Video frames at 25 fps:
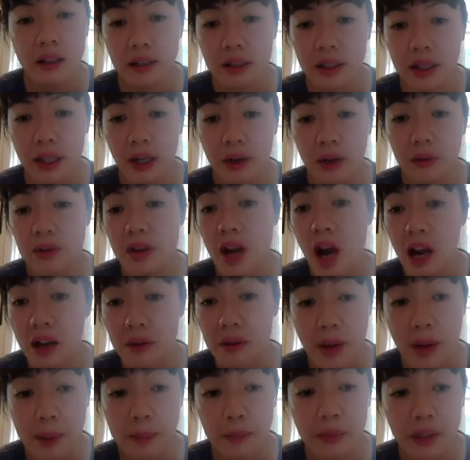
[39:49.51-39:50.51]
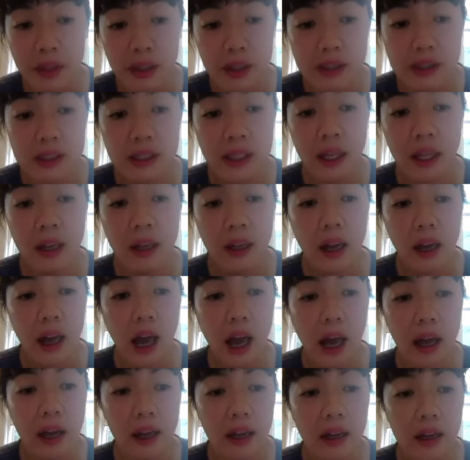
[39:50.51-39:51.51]
you know non-members
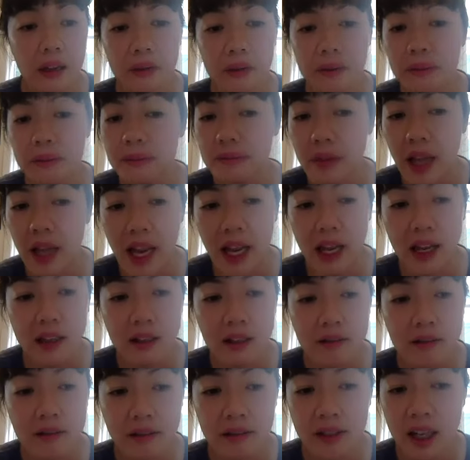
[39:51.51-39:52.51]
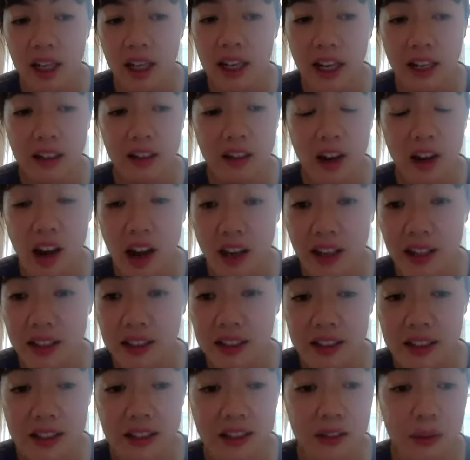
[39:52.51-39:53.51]
um, and connect
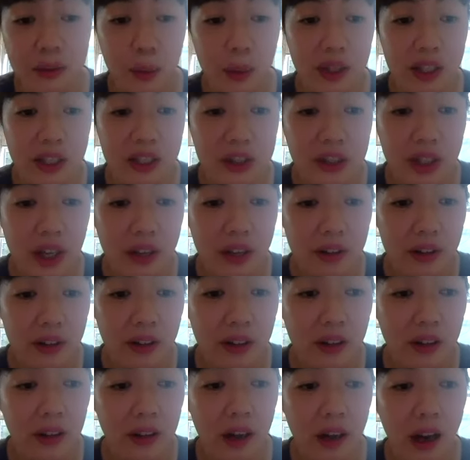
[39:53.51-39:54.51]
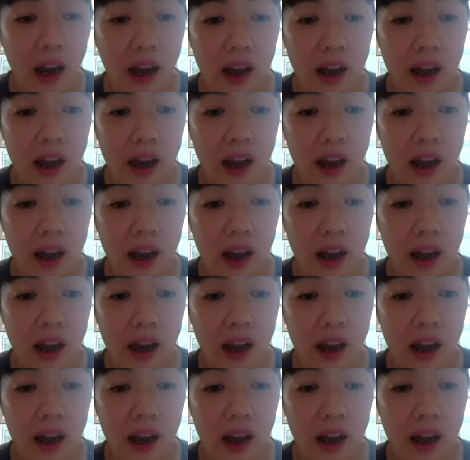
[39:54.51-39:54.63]
caucuses with each other.